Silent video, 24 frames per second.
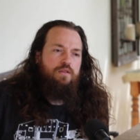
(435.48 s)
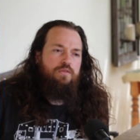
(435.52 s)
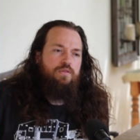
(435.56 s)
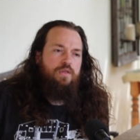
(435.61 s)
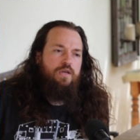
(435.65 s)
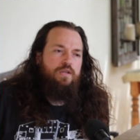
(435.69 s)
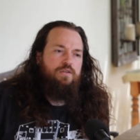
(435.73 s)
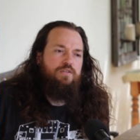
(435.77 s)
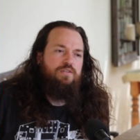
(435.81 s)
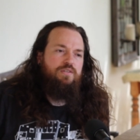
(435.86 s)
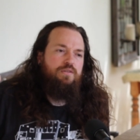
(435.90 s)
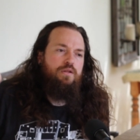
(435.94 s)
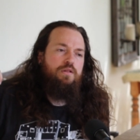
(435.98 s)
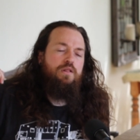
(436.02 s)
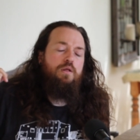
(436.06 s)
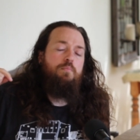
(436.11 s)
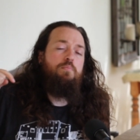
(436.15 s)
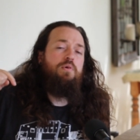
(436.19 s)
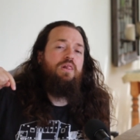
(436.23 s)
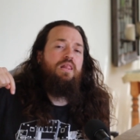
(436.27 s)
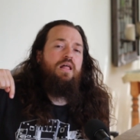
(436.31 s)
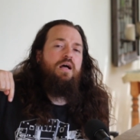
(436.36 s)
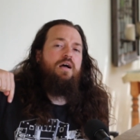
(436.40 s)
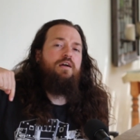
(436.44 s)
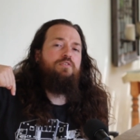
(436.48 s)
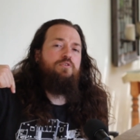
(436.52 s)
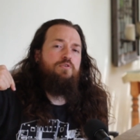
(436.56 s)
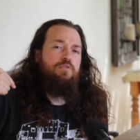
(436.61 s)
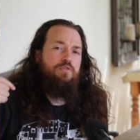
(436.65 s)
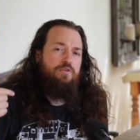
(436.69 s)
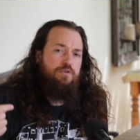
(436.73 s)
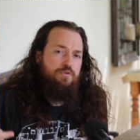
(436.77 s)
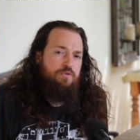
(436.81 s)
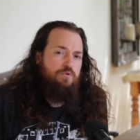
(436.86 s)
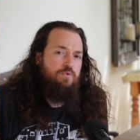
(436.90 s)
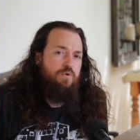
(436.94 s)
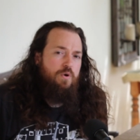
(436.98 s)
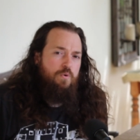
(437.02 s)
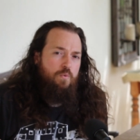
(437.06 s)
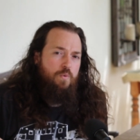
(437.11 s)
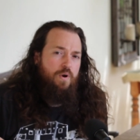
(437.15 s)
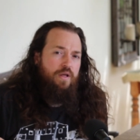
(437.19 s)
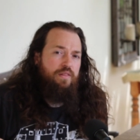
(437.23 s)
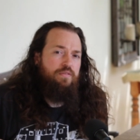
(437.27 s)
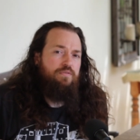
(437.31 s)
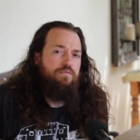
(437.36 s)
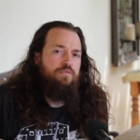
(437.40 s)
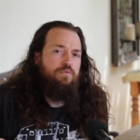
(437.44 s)
that still applied to the newer
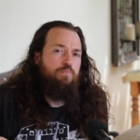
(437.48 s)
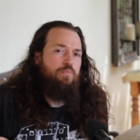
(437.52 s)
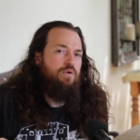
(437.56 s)
ones,